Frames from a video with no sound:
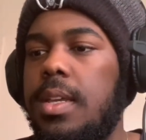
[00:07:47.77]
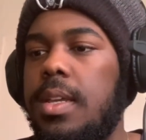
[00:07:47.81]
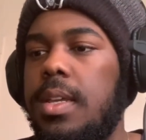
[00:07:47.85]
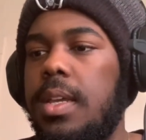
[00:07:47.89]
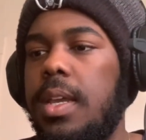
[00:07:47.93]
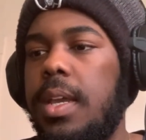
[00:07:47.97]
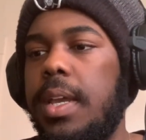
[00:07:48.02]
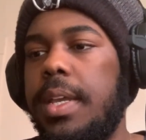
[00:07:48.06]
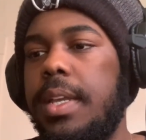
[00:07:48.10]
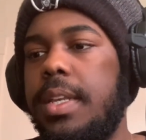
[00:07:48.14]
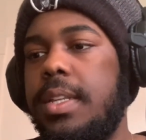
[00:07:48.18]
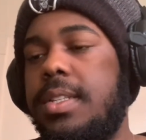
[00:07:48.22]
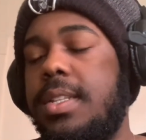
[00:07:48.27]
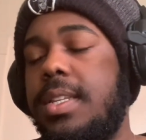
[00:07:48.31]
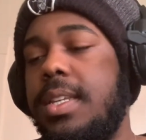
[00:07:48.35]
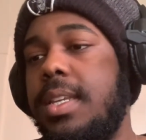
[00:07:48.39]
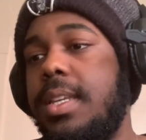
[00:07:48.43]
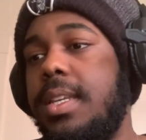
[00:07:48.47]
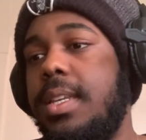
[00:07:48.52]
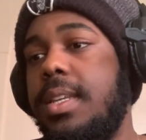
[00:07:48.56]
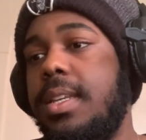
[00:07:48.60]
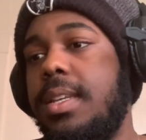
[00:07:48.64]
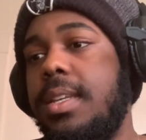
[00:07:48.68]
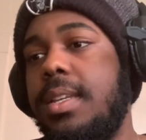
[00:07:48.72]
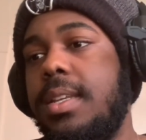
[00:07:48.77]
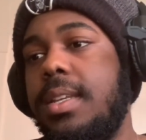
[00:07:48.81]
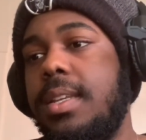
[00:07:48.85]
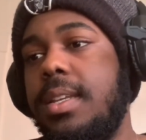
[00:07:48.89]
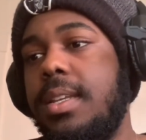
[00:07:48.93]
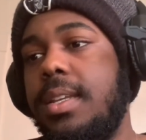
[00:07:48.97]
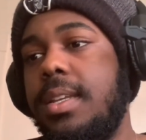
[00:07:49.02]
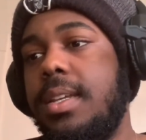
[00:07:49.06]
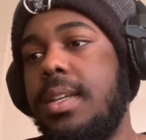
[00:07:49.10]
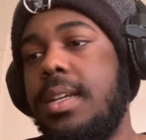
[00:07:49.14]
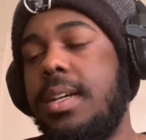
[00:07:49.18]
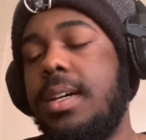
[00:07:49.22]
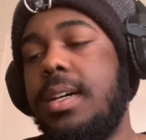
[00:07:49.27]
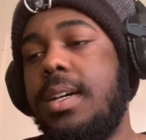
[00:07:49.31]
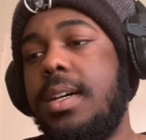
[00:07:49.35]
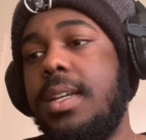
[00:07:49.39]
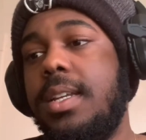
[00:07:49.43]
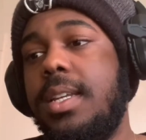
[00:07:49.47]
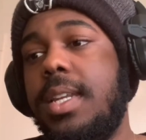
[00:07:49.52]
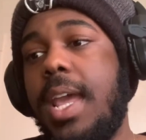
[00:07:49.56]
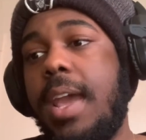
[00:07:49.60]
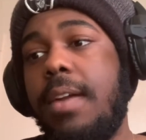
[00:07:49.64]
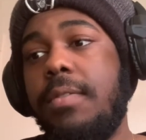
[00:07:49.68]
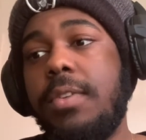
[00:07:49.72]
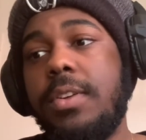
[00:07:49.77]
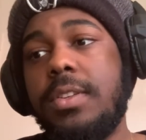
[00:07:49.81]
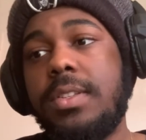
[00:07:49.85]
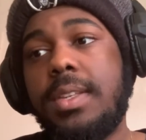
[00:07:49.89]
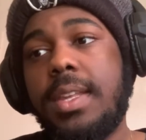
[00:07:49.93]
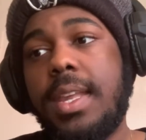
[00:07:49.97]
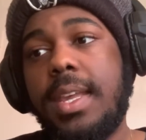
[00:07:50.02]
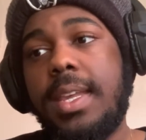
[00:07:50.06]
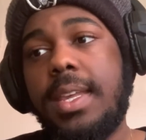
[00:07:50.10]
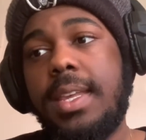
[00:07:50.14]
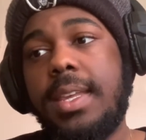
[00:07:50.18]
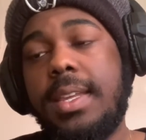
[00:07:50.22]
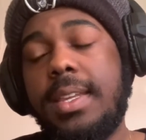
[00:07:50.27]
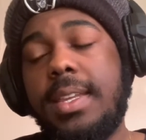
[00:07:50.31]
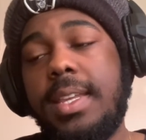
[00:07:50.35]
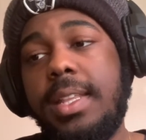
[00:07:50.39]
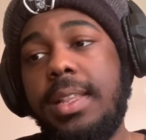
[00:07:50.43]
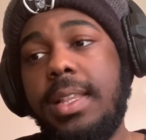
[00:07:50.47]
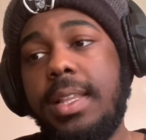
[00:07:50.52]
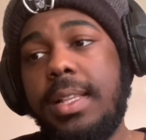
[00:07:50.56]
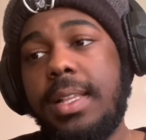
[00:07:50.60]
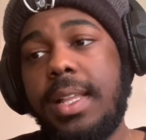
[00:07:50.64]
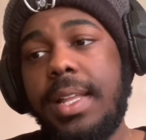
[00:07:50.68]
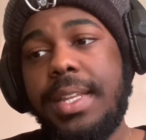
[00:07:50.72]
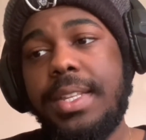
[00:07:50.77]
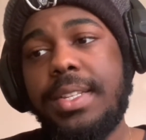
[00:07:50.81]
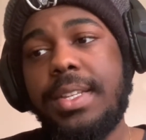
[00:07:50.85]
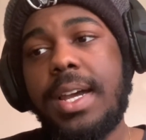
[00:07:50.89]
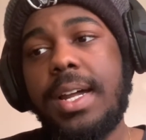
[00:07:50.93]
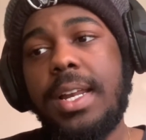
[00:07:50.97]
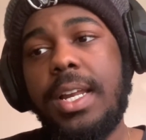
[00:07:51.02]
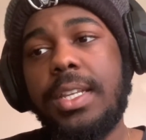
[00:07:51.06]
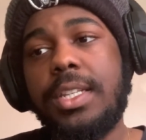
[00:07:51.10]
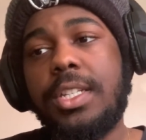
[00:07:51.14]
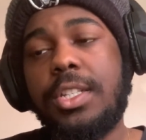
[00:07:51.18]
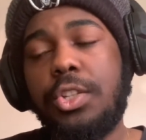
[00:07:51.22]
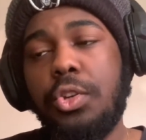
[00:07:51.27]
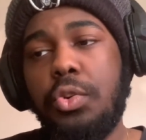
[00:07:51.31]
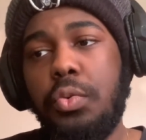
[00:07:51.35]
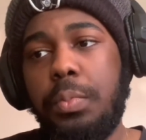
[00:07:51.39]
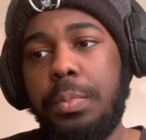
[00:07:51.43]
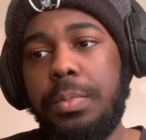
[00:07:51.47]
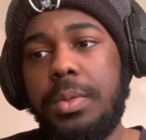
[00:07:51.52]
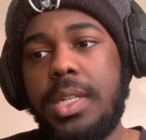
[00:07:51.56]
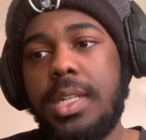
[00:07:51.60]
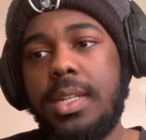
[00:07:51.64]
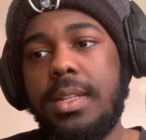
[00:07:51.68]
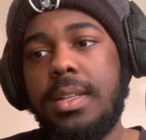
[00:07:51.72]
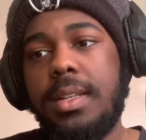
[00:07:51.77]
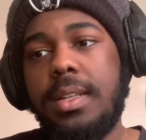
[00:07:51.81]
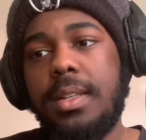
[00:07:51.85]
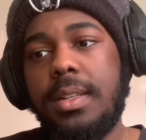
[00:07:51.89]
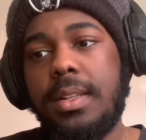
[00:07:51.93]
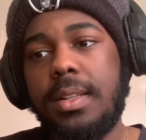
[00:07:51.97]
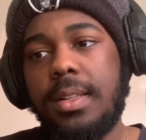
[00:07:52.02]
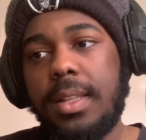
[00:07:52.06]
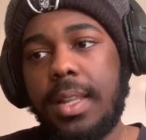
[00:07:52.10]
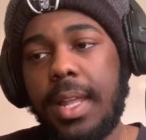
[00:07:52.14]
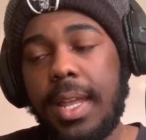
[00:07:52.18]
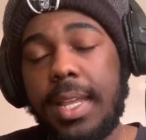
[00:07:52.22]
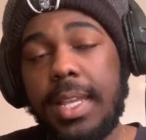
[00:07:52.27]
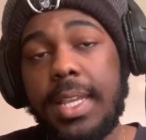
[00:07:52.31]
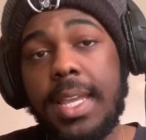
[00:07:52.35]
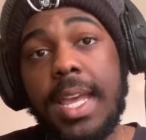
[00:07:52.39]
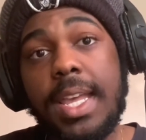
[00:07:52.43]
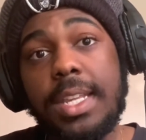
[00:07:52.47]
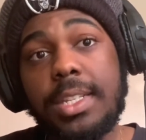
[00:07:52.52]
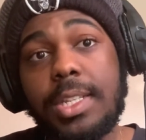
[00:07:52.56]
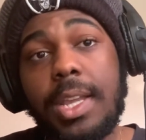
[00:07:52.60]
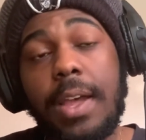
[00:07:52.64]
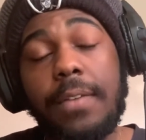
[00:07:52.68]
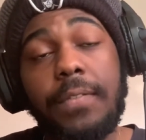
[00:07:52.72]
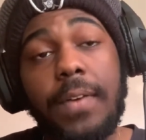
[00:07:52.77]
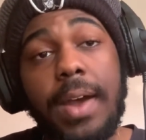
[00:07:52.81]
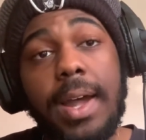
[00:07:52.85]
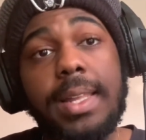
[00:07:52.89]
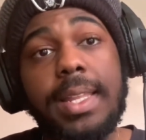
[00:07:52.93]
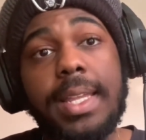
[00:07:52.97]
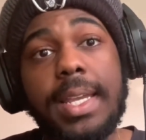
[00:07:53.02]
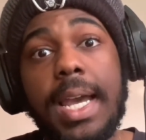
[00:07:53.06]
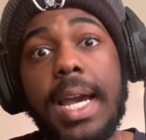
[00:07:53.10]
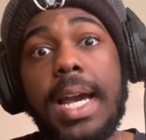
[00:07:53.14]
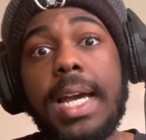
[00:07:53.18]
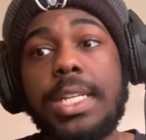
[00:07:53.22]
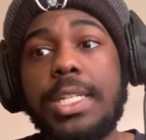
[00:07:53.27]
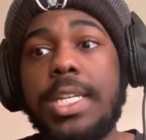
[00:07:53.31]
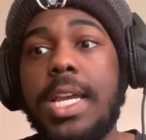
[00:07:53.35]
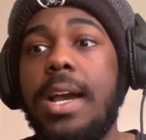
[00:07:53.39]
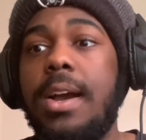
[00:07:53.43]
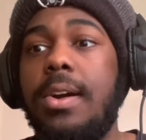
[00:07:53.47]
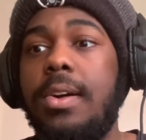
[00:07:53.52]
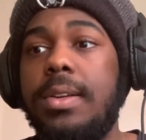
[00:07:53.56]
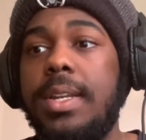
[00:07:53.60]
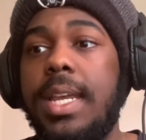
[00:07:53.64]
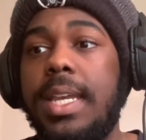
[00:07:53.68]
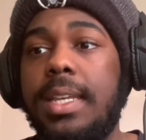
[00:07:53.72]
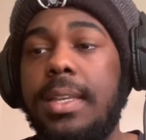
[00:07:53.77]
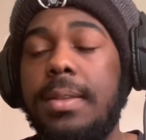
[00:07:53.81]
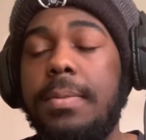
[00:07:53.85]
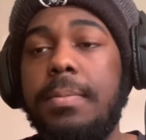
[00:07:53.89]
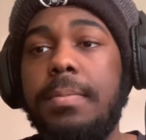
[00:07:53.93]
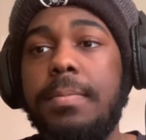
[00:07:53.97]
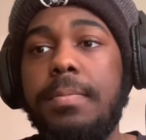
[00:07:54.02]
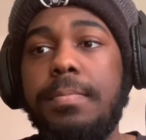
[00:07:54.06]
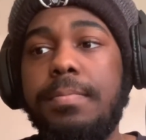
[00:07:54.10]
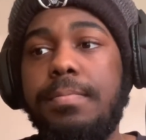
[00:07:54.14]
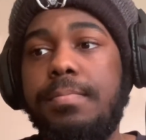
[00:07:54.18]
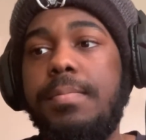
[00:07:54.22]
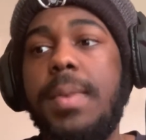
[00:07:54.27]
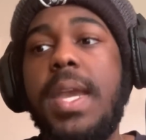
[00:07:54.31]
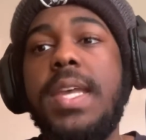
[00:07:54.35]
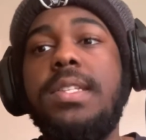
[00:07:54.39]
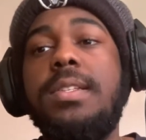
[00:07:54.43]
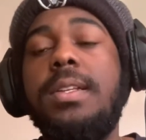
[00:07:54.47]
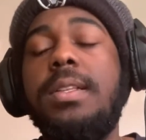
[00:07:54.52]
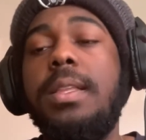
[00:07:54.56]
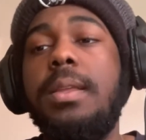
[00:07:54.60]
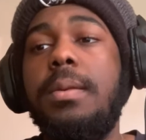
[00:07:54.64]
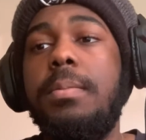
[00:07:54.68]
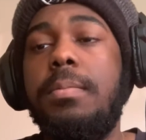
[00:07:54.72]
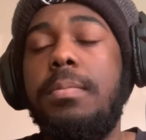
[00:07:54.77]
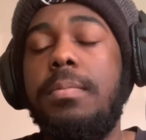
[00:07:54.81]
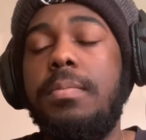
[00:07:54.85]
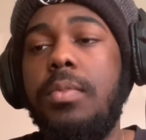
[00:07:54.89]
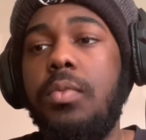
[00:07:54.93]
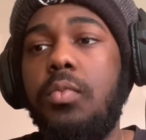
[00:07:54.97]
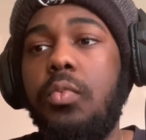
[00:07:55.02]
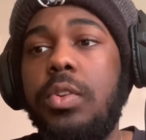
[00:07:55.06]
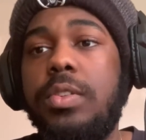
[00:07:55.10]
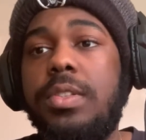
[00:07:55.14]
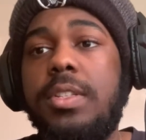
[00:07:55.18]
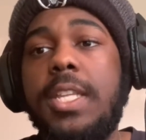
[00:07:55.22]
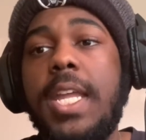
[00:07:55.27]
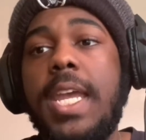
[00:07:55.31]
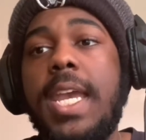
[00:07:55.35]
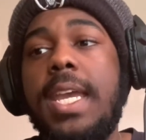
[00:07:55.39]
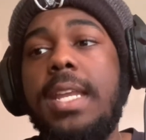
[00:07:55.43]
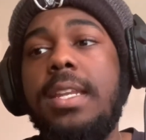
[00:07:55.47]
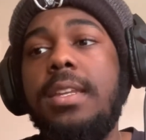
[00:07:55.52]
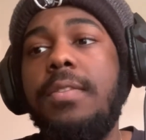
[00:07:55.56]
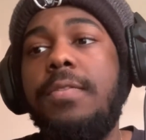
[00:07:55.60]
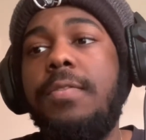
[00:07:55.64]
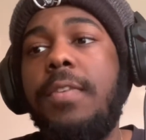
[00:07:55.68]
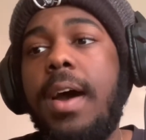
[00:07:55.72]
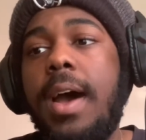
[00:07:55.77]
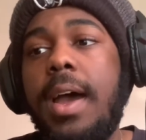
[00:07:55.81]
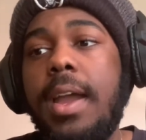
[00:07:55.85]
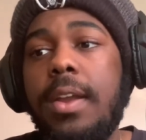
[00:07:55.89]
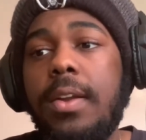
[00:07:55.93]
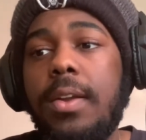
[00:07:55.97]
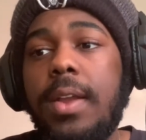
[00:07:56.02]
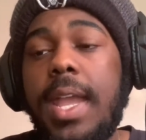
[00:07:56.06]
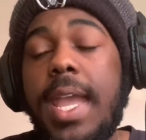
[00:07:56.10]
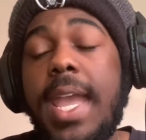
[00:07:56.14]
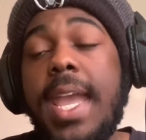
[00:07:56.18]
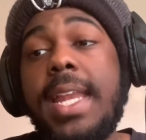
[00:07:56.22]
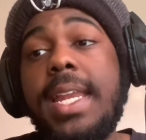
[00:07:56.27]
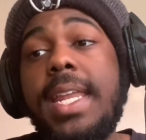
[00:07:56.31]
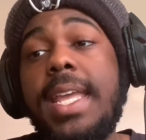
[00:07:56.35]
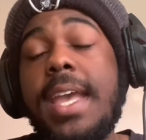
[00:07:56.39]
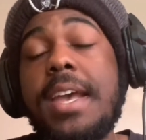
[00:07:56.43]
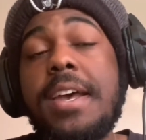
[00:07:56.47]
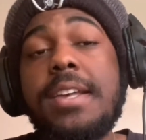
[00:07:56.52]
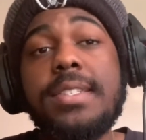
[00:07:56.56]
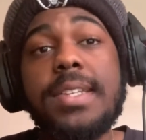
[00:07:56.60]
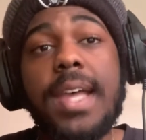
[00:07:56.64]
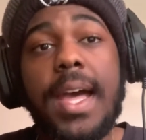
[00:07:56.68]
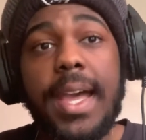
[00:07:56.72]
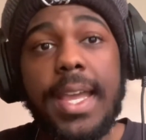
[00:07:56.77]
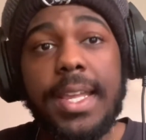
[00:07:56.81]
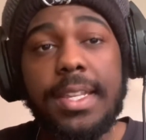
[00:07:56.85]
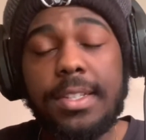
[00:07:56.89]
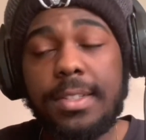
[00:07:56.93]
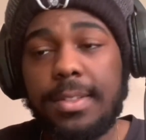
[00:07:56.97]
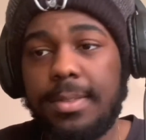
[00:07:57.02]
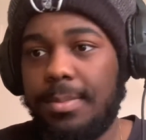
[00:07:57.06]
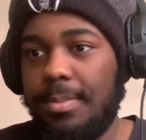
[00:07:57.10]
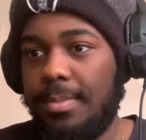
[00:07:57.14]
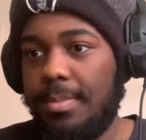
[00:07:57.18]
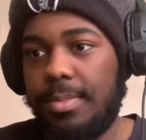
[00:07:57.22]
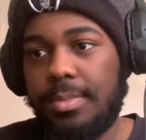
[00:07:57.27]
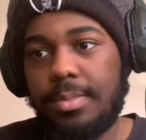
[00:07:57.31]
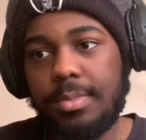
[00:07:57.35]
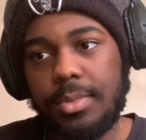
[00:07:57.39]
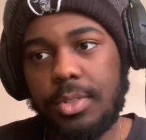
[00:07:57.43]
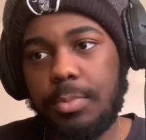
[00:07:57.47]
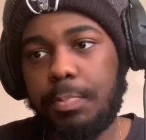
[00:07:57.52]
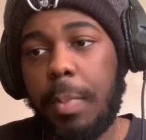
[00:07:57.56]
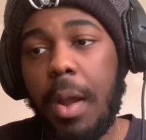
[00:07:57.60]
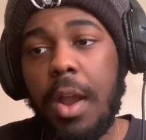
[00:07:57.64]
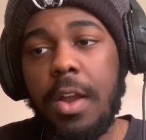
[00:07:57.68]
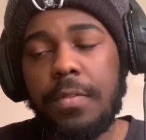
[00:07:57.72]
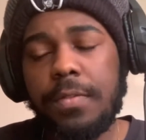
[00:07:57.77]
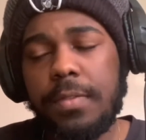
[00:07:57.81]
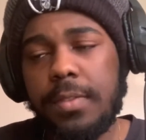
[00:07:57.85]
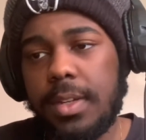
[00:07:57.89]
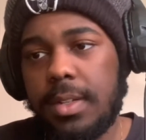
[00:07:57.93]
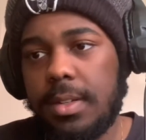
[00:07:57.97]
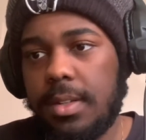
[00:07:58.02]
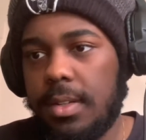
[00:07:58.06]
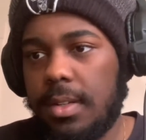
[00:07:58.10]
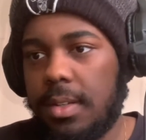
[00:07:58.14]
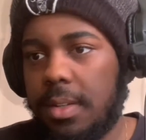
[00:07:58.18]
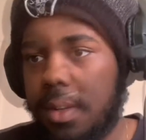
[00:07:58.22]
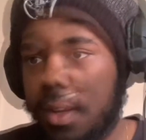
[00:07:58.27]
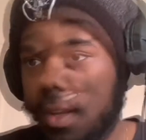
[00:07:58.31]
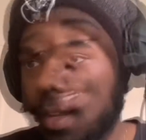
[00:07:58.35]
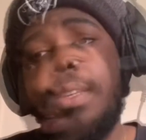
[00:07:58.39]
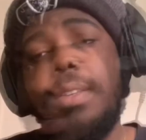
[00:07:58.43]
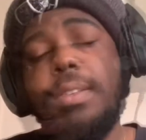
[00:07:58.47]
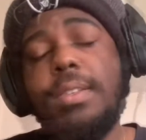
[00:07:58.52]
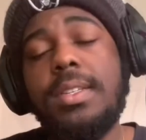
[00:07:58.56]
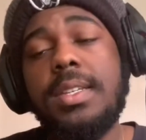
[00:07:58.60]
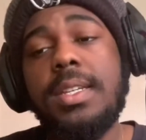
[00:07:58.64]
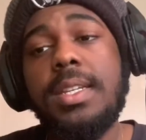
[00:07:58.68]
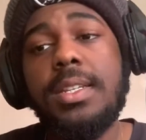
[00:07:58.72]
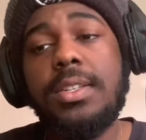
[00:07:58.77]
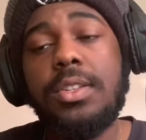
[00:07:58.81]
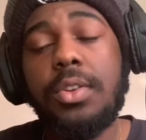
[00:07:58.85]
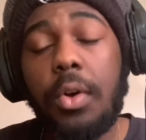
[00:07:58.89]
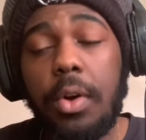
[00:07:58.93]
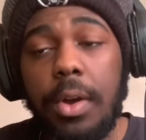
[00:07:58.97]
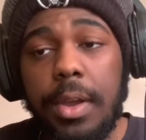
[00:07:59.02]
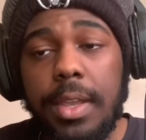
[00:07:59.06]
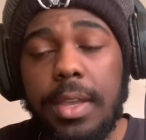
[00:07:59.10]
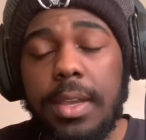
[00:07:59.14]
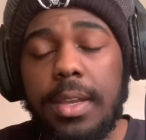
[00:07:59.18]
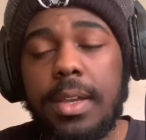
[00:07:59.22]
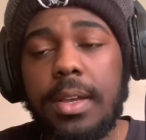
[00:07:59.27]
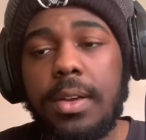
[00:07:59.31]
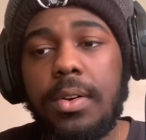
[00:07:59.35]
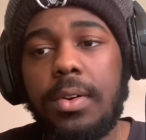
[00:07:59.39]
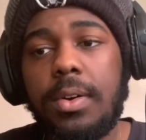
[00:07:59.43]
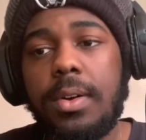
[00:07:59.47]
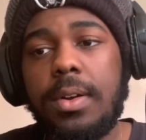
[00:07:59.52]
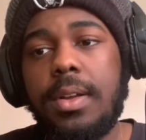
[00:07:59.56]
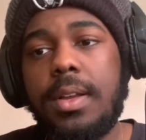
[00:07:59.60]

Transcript: And you see Endeavor is like, he looked like he's kind of souped. Like, yes, I finally got a child that can basically withstand the fire, and he has ice. Perfect. You see Toya,